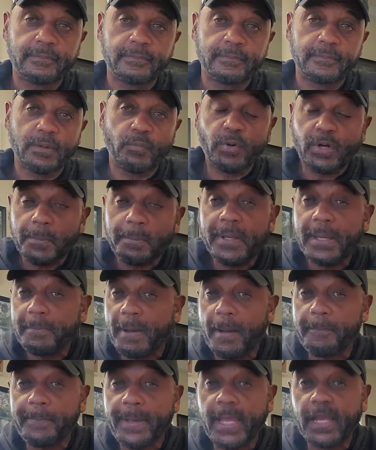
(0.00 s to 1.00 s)
What do I mean
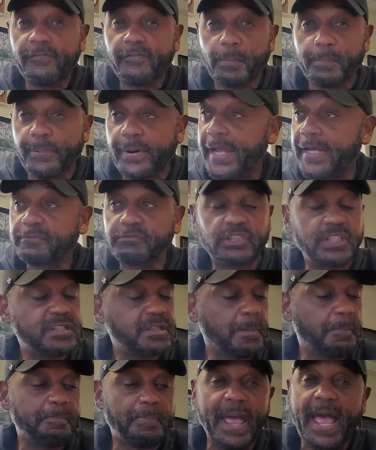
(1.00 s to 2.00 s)
by begging for bread? Just
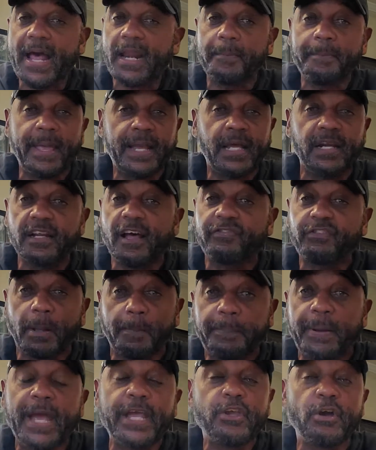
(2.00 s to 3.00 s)
can barely make enough to
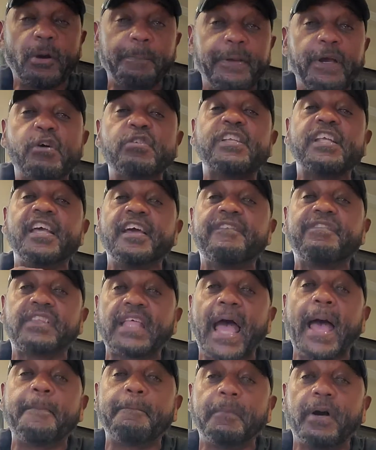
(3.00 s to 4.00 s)
pay your bills, if
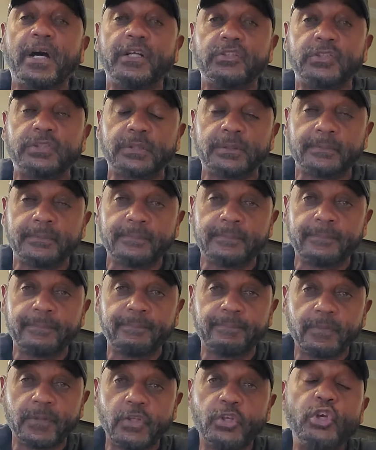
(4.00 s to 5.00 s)
that much.
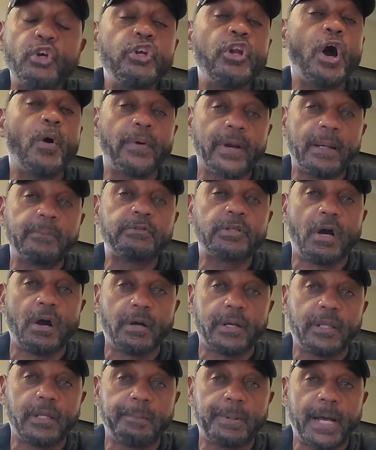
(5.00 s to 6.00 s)
You know what I'm
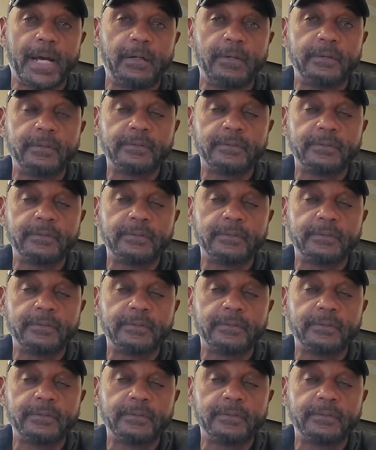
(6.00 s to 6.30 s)
talking about.